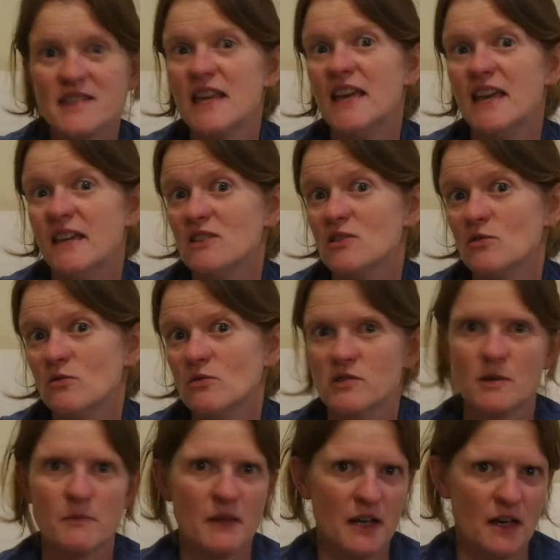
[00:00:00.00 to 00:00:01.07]
is or
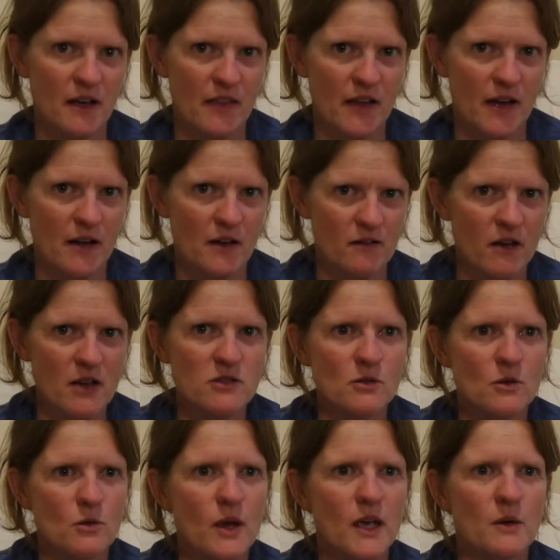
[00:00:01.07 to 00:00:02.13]
something like that. All right, so
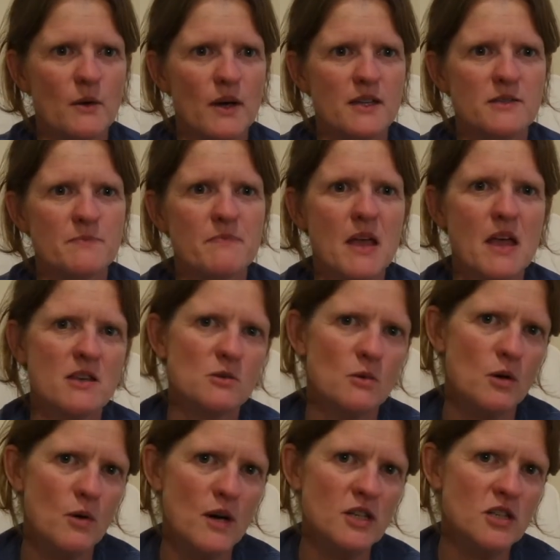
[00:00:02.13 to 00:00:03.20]
a quick quiz. So a
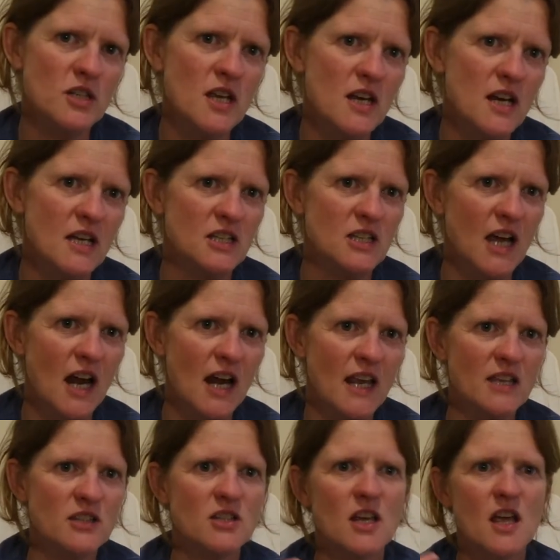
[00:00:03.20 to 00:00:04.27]
question, a
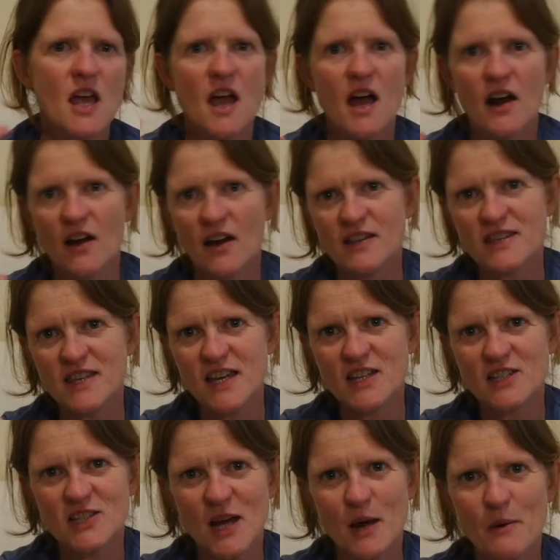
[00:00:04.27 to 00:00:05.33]
challenge, an idea
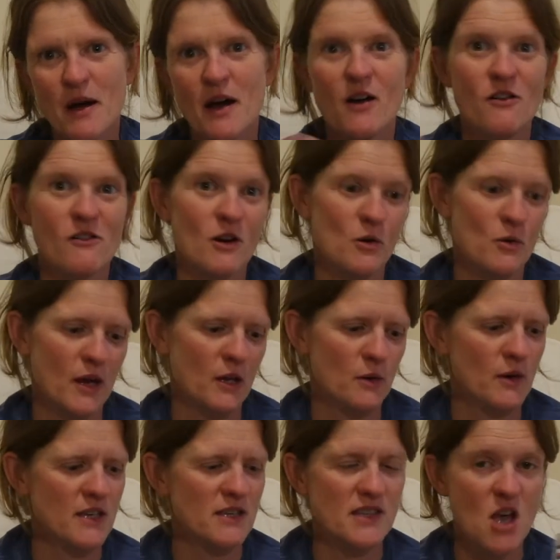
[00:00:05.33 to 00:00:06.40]
shower, or a quick
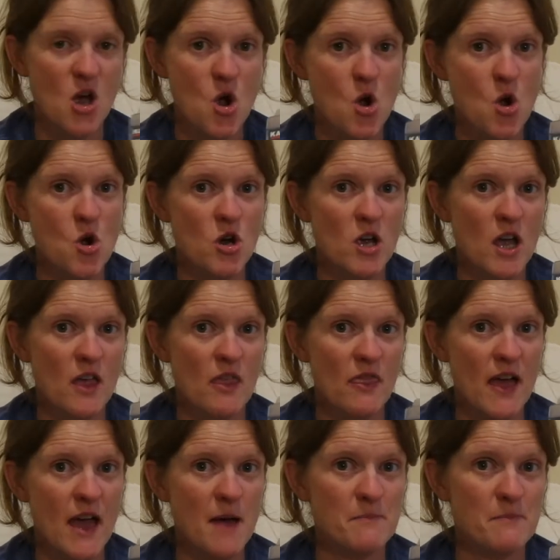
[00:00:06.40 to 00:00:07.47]
quiz. Hook
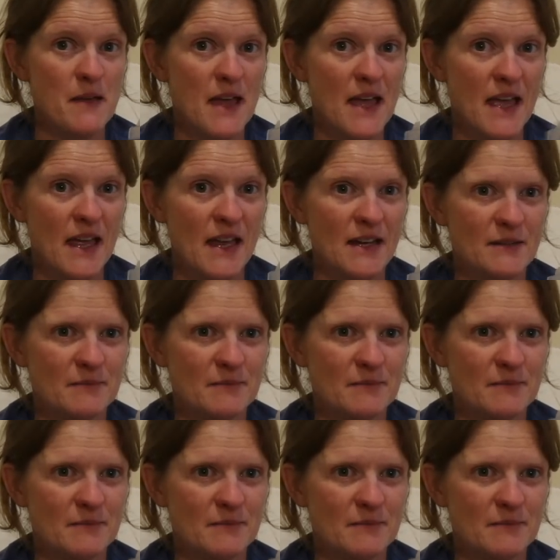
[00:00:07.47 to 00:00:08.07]
them in.